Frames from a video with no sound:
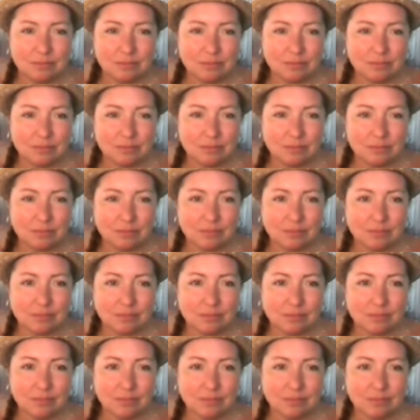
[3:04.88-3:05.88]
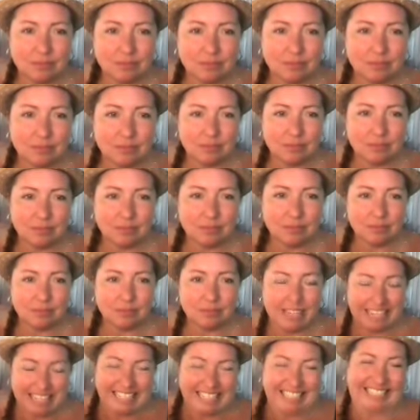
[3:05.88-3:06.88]

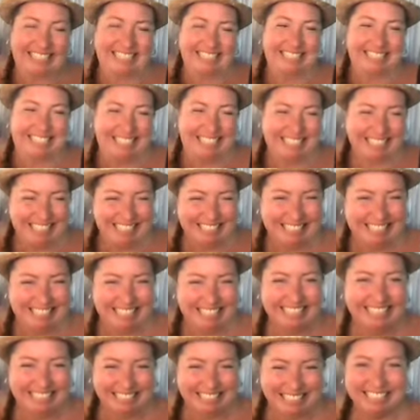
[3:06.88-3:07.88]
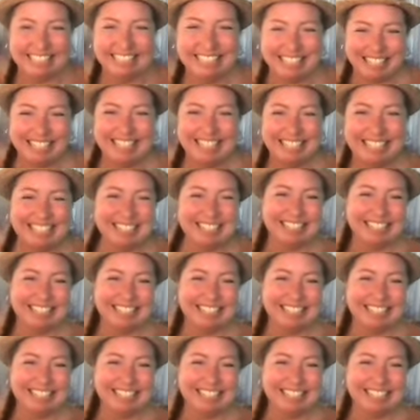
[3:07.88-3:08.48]
(not speaking)